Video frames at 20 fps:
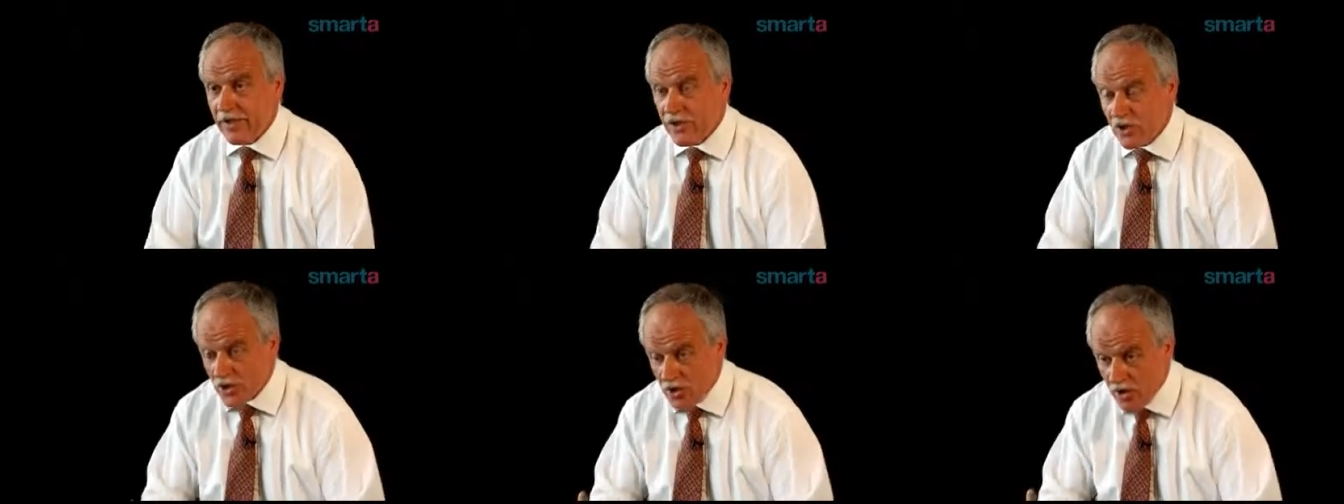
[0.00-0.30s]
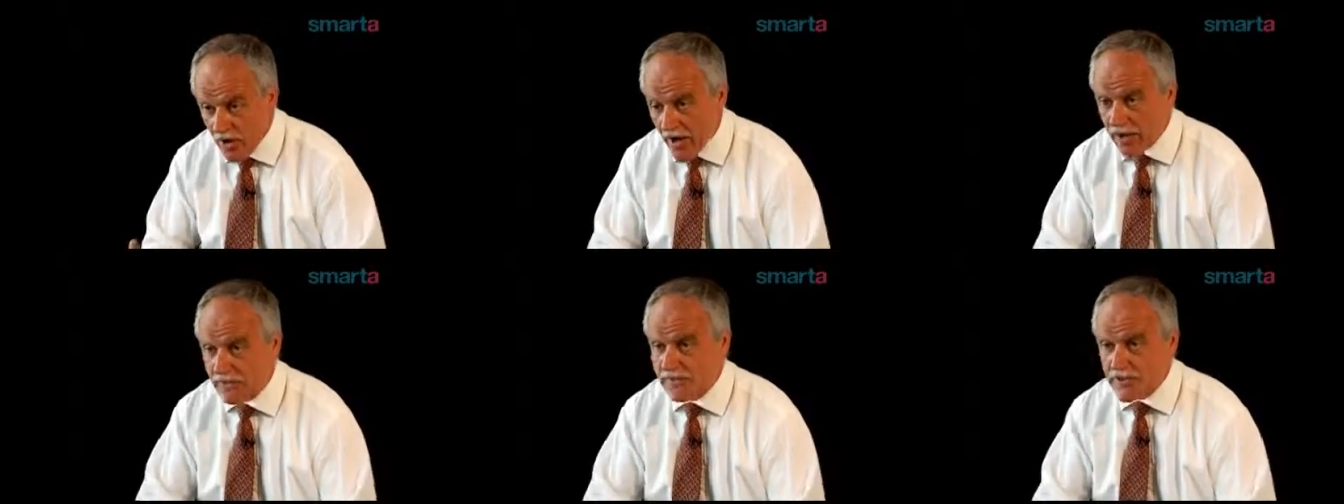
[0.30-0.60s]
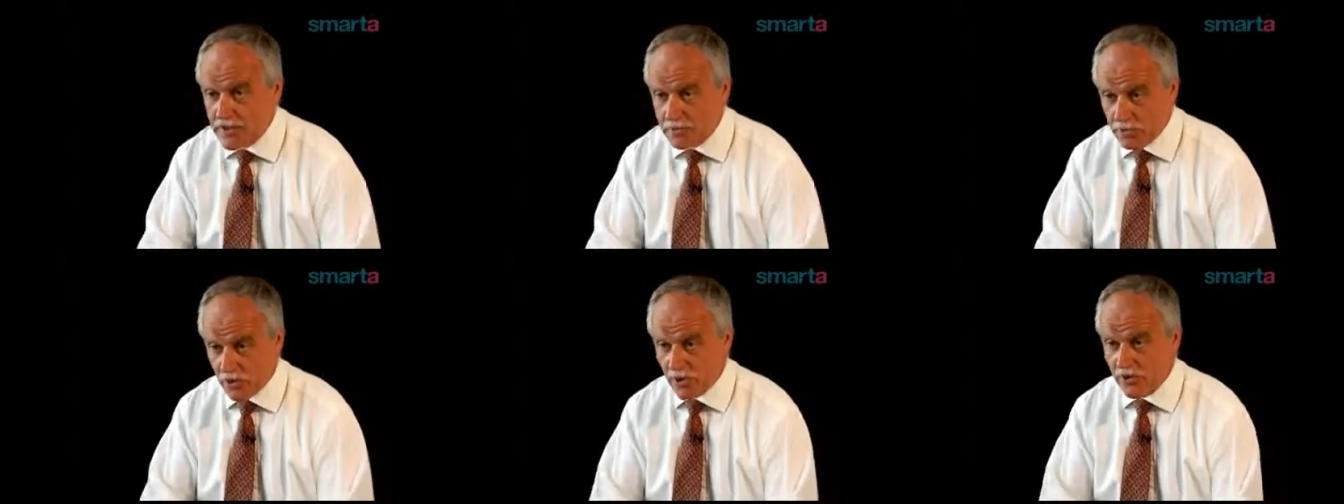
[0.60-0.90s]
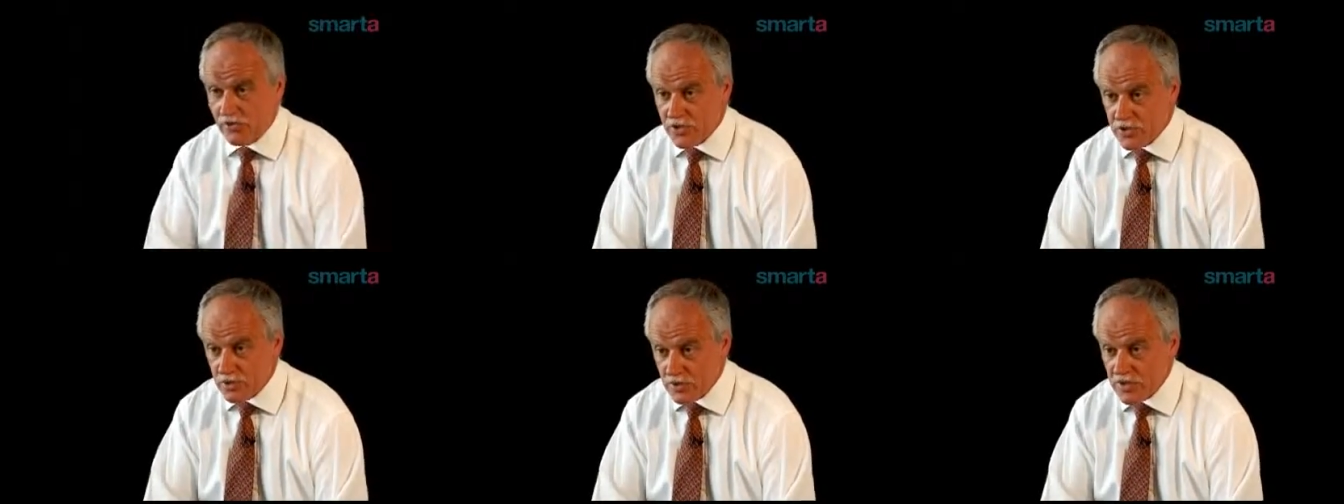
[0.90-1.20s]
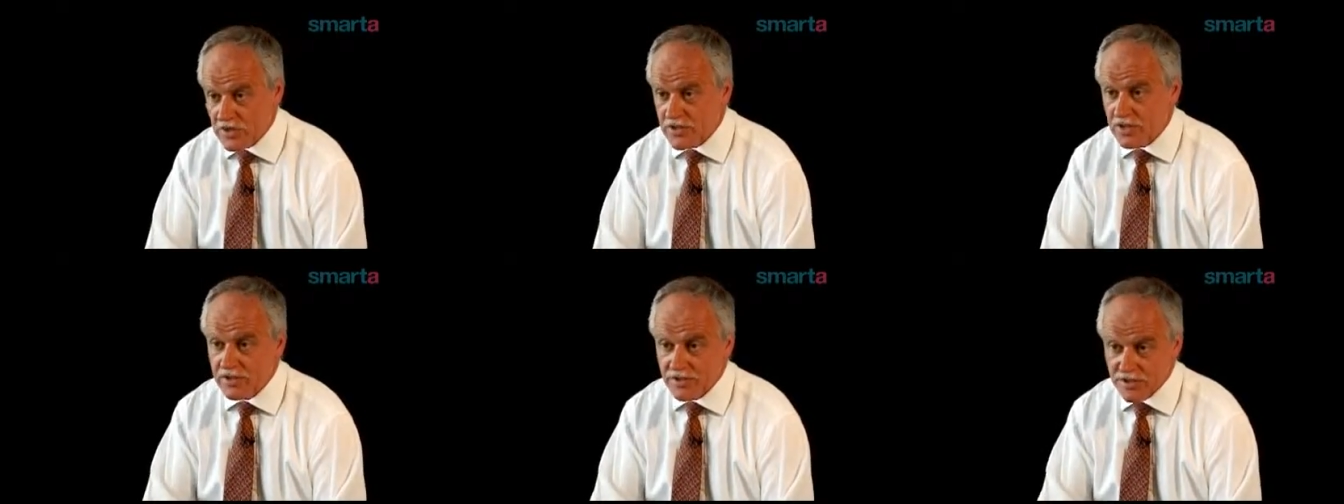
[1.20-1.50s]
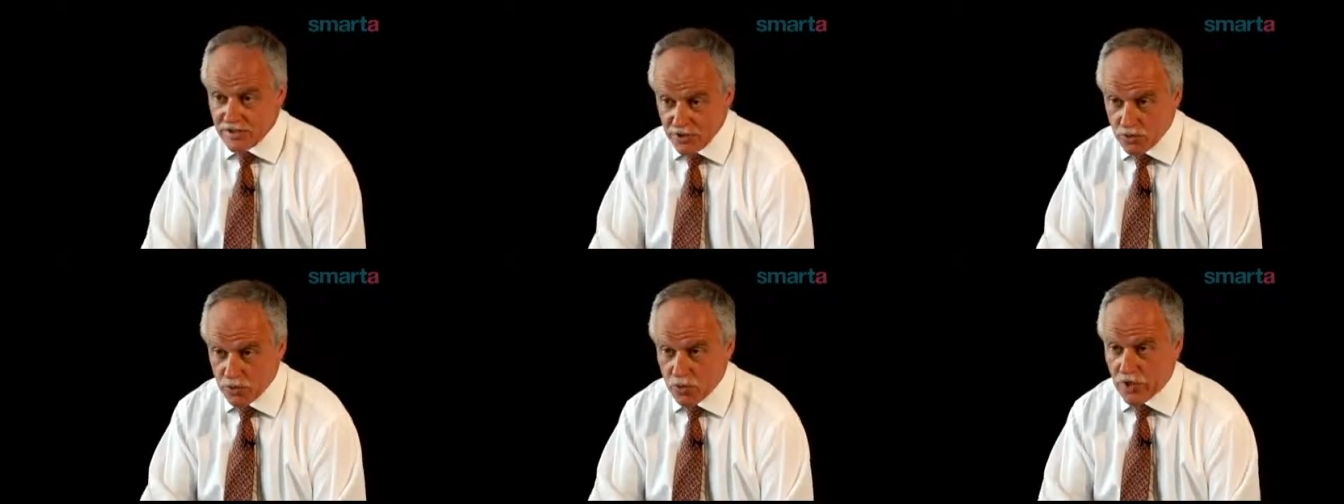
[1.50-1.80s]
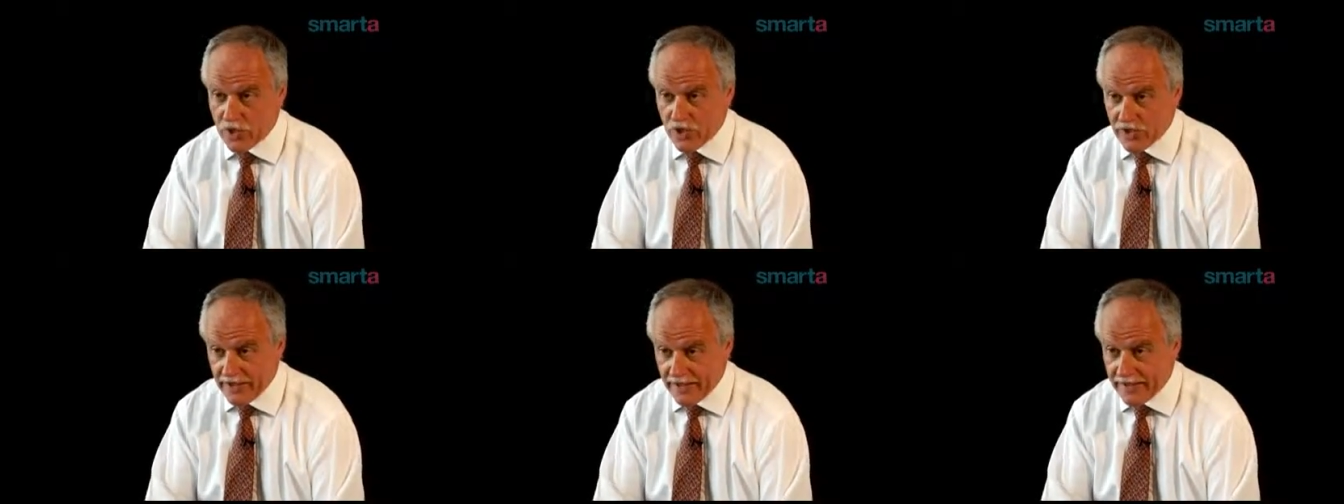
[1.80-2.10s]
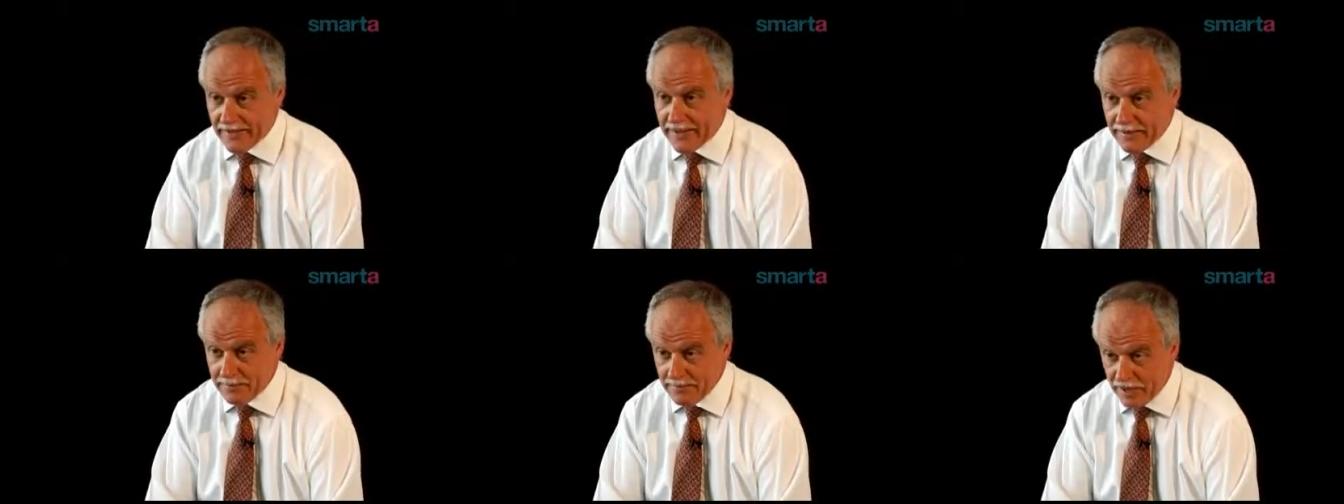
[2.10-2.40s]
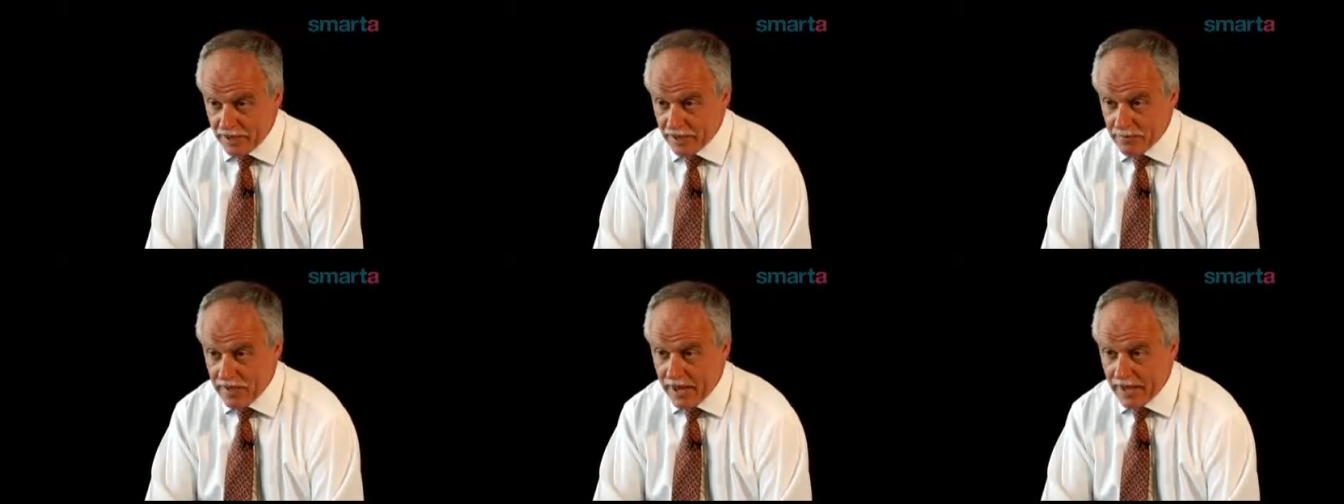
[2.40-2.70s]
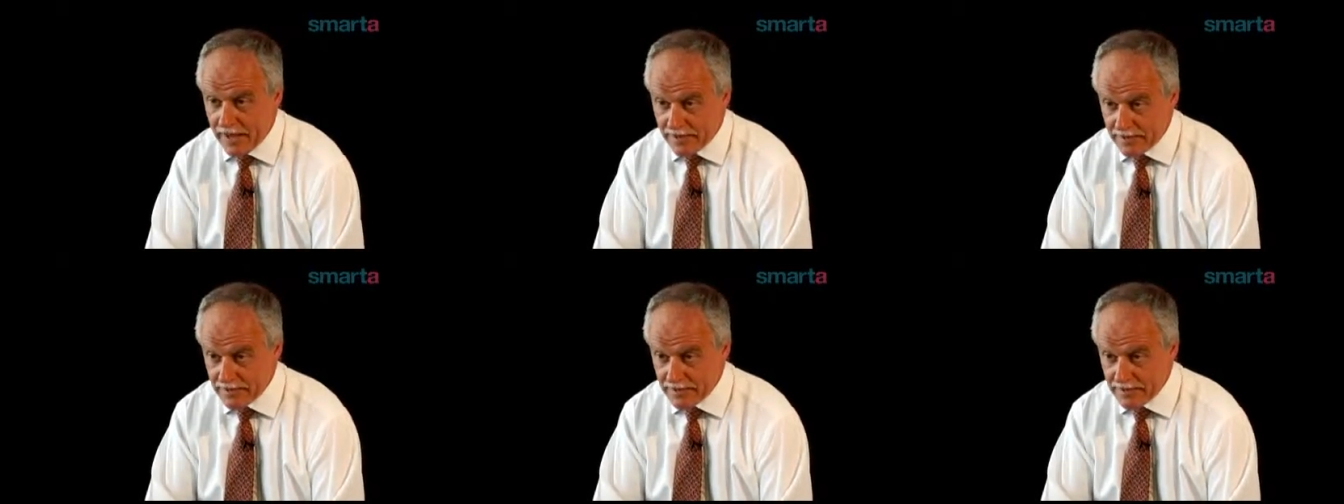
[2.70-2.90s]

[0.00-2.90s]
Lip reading: you have to prove to us that we're going to get that money back